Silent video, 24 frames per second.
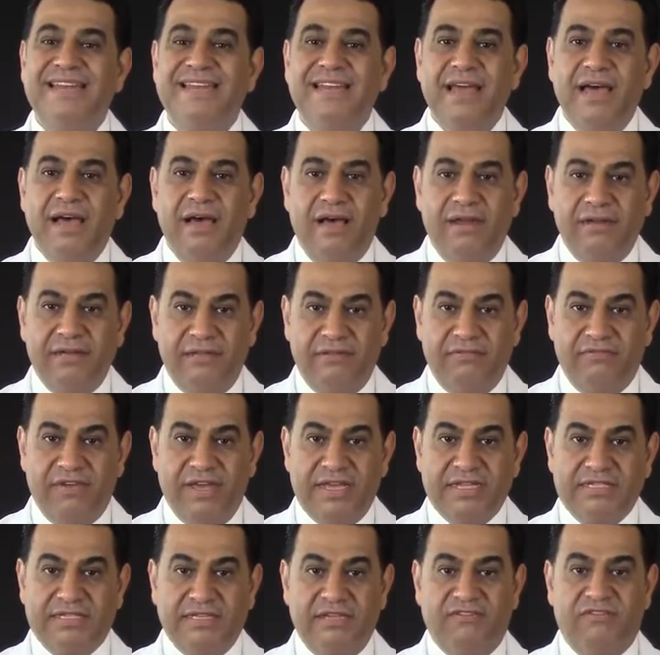
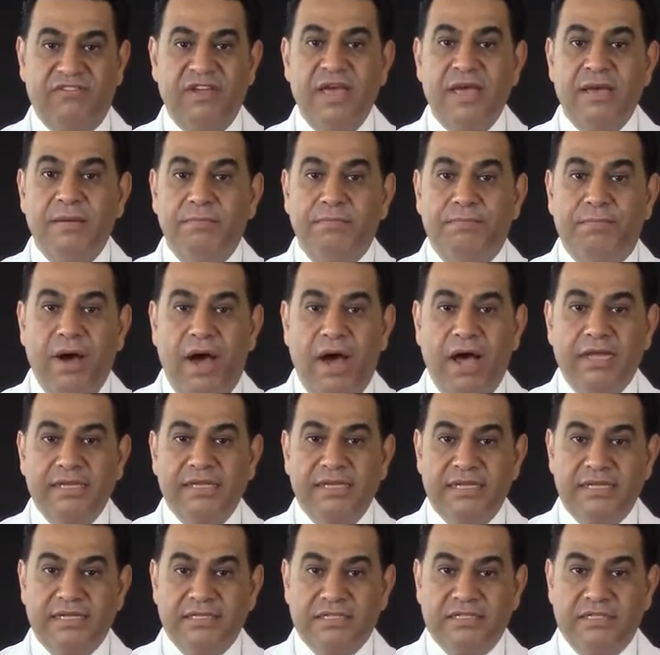non-invasive
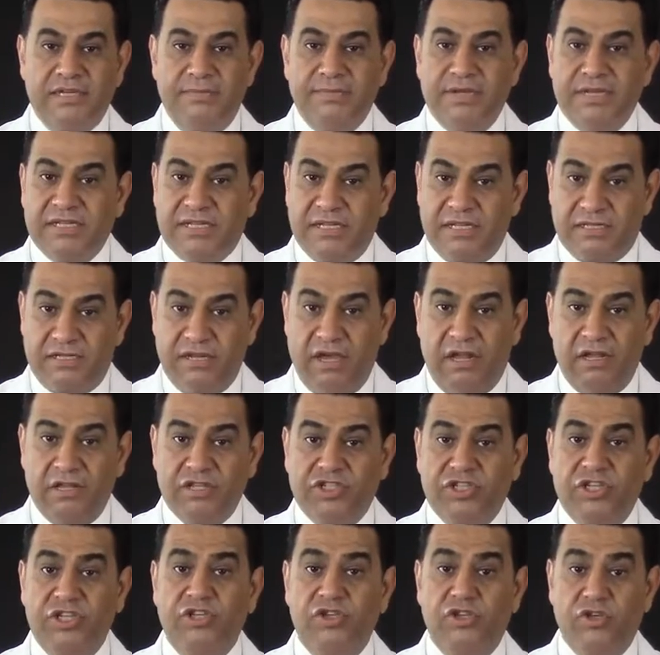body slimming
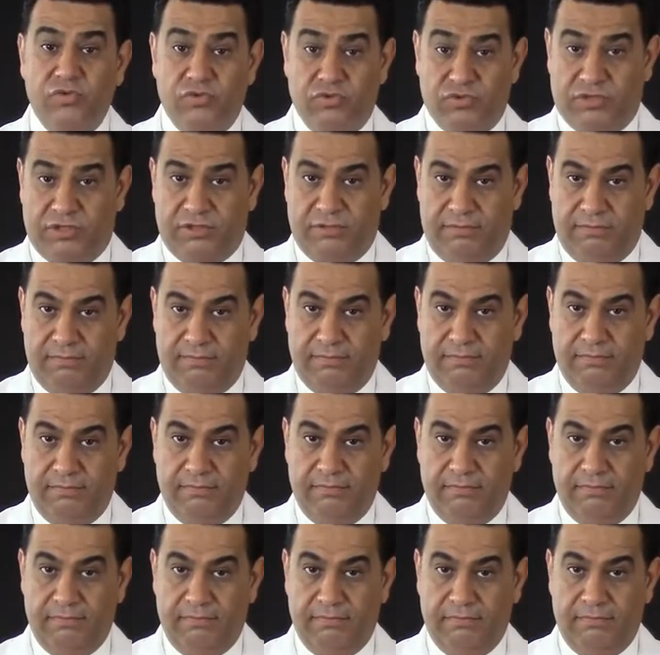technology used.
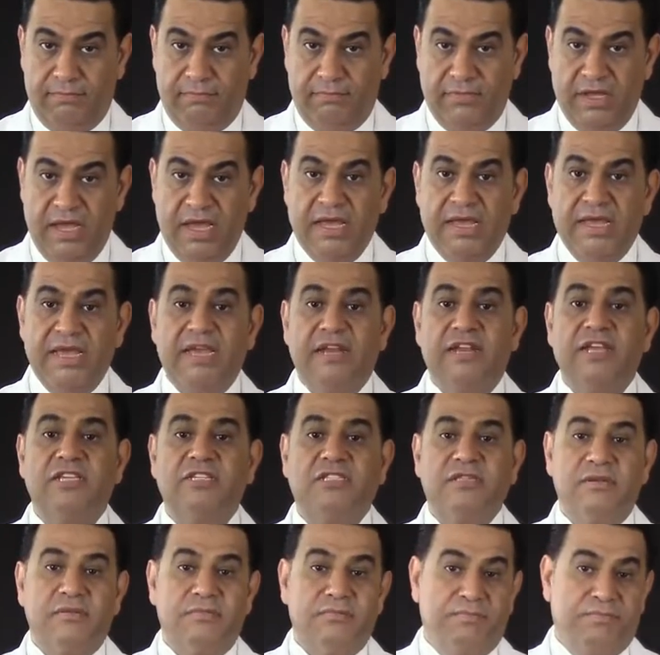It
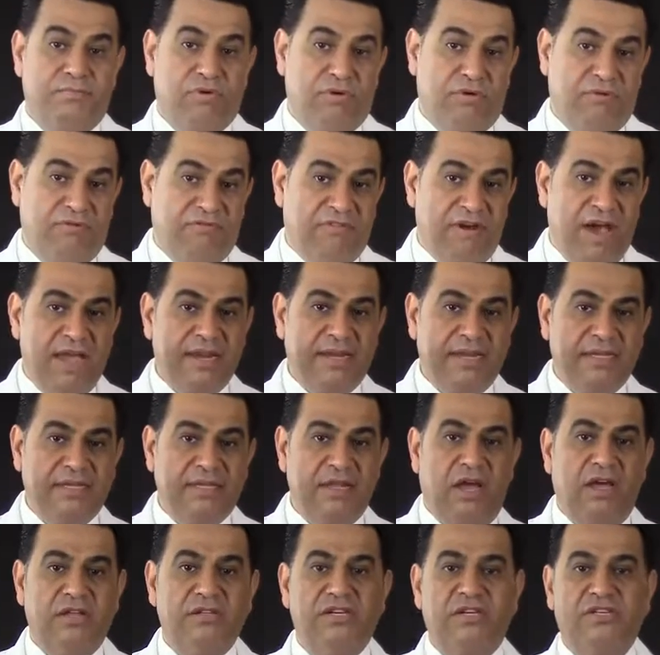is provided
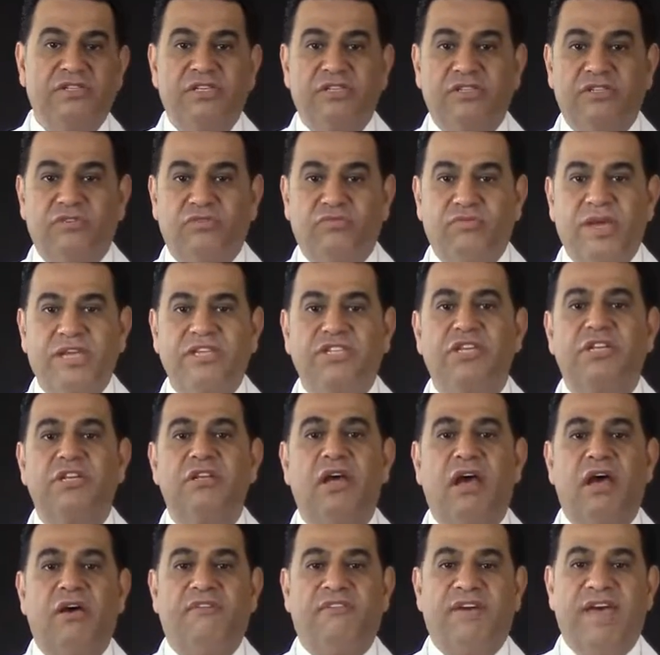under the
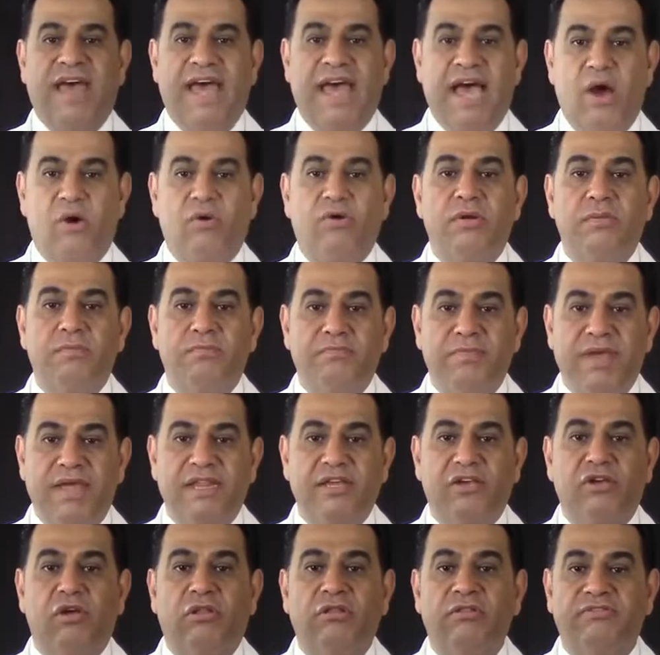direction of our
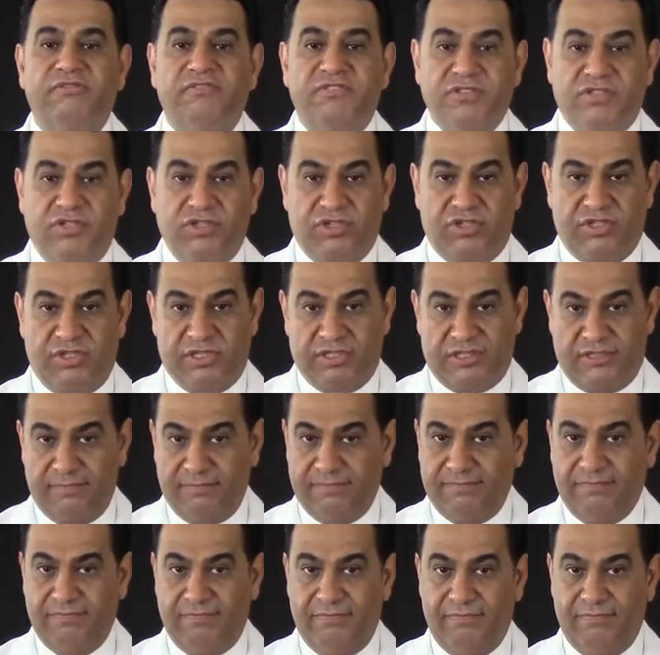medical physicians.